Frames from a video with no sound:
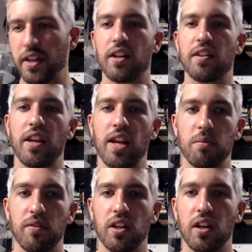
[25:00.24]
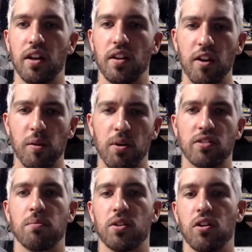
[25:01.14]
on the name of the other
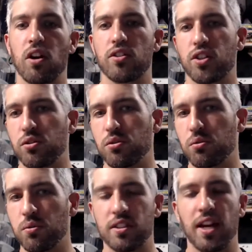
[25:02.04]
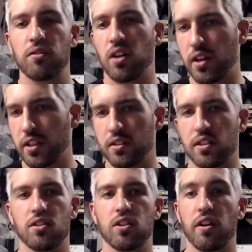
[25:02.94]
person, but there are two sound artists that
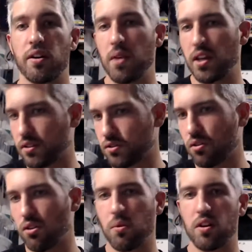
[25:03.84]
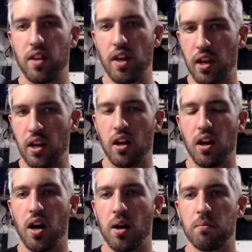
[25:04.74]
started making solar work then.
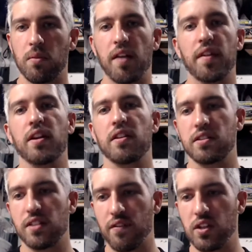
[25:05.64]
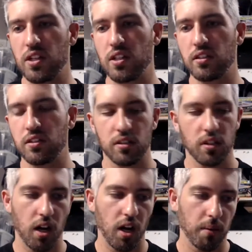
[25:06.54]
And then in the 70s,
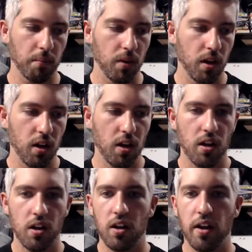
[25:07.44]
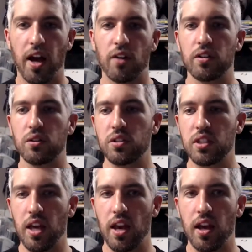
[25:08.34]
Alvin
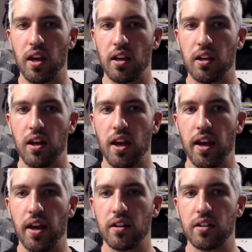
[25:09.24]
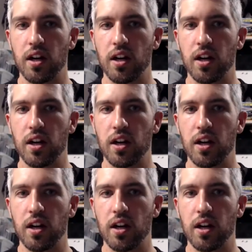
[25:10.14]
Lucier and